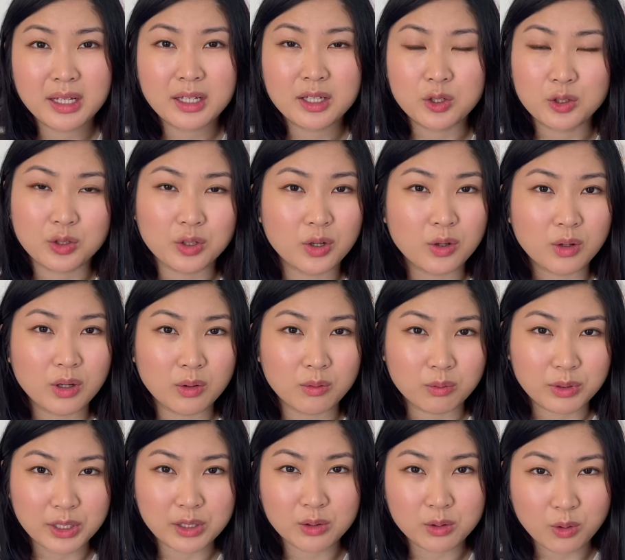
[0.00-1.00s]
a
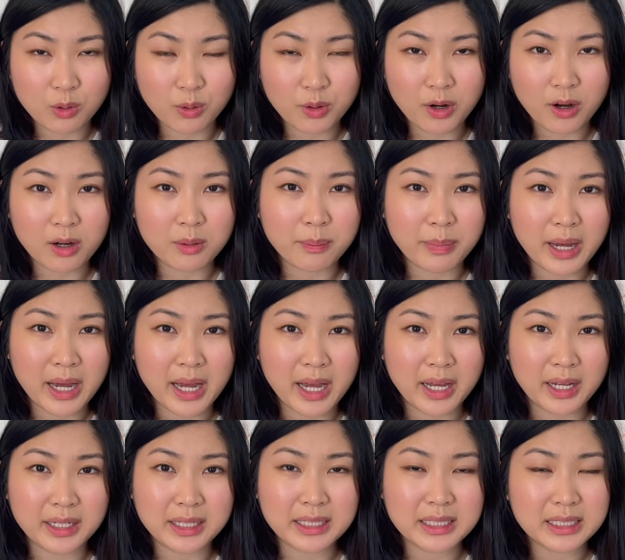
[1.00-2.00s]
real Goyard
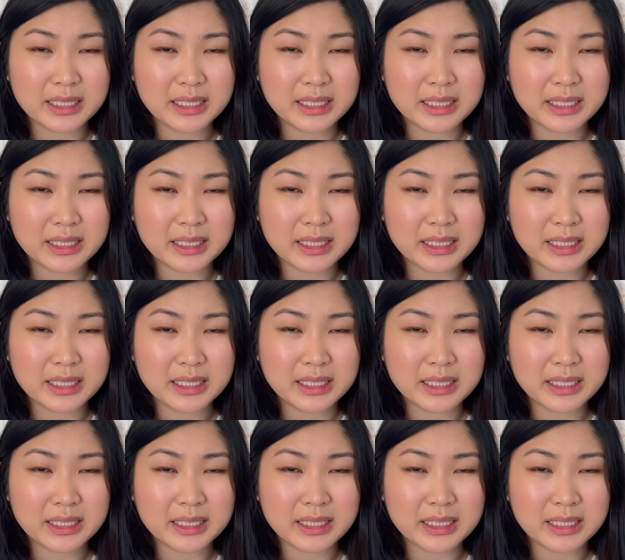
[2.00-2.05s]
bag